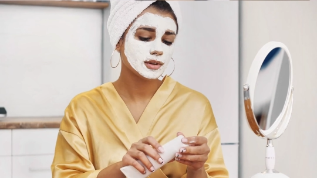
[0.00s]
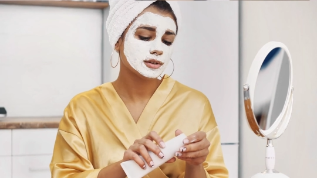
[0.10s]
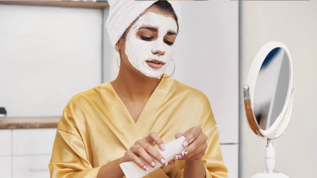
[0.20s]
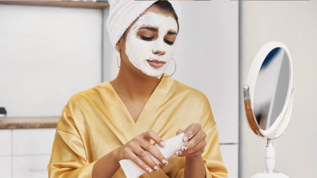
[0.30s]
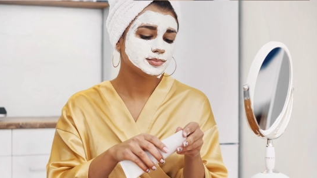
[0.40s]

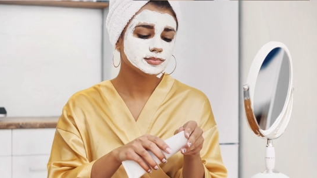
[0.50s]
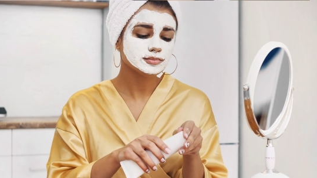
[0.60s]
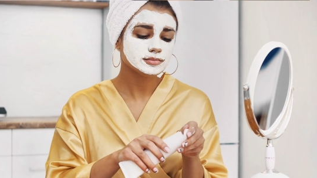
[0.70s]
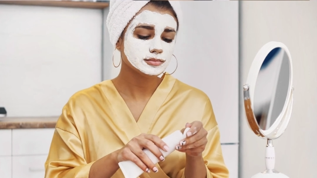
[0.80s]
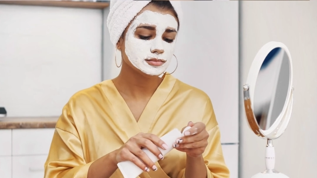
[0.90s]
it is going
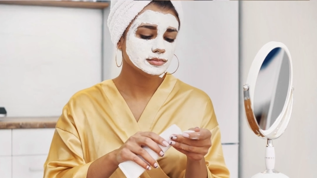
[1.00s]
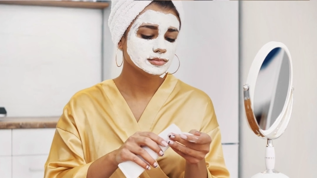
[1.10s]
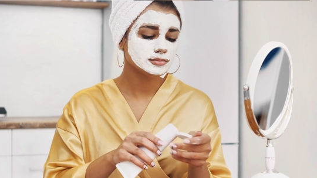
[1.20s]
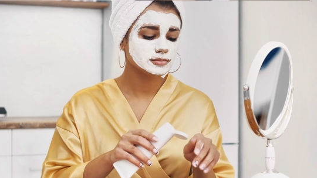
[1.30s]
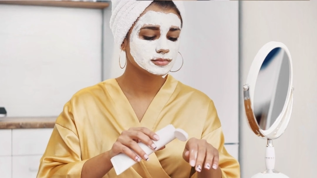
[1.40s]
to feel
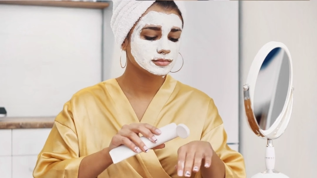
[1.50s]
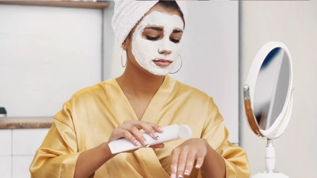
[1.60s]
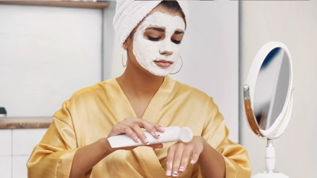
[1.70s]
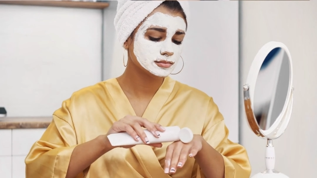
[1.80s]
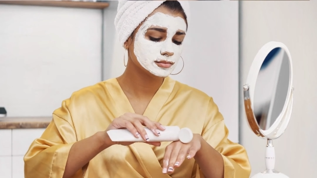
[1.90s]
like
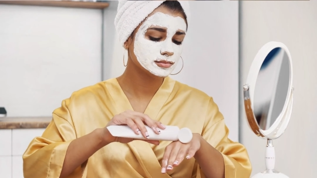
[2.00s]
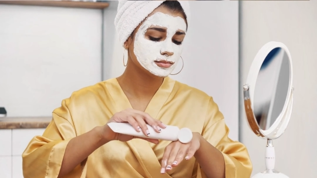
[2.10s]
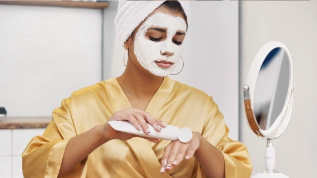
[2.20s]
butter,